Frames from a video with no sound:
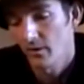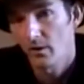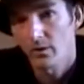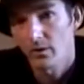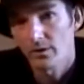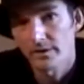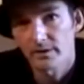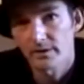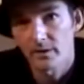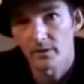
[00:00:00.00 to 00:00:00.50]

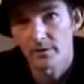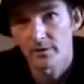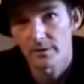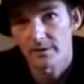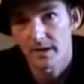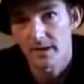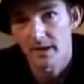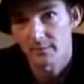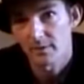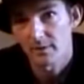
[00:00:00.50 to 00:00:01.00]
hold this over
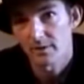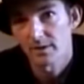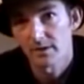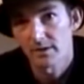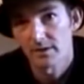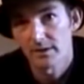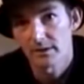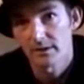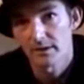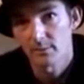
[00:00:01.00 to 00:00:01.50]
the table,
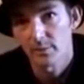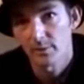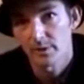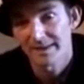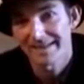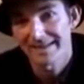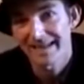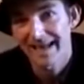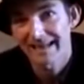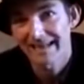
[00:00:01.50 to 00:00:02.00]
he can put
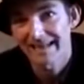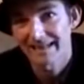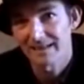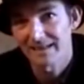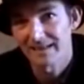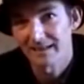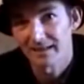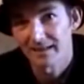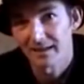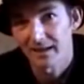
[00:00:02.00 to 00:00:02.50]
his hand
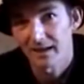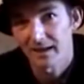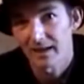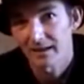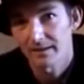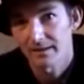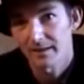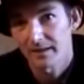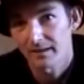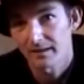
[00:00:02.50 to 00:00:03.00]
in
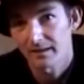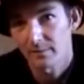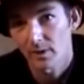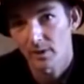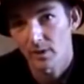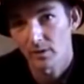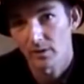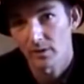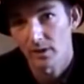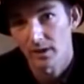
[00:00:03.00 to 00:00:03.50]
and take the
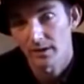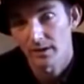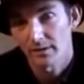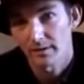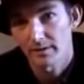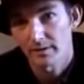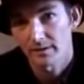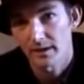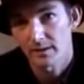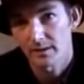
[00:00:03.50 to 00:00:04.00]
bottle
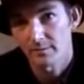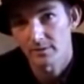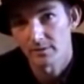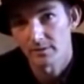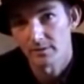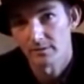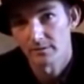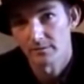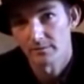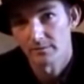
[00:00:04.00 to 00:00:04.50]
under the
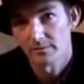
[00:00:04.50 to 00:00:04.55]
table.